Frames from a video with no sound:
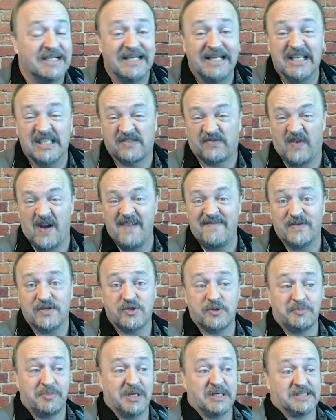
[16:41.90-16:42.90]
It's
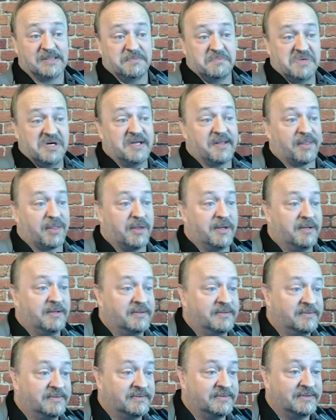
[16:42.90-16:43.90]
500 bucks a month.
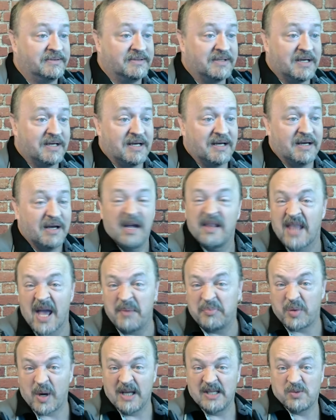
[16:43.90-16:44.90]
At
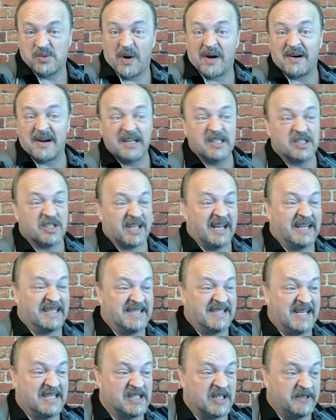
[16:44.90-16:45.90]
that price, why don't I just get a
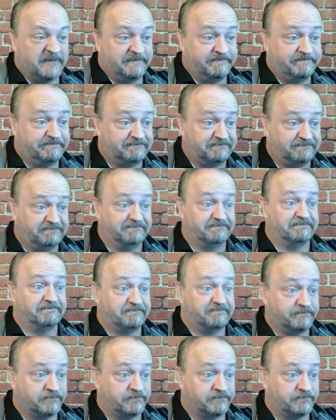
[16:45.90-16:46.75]
Tesla? Mm.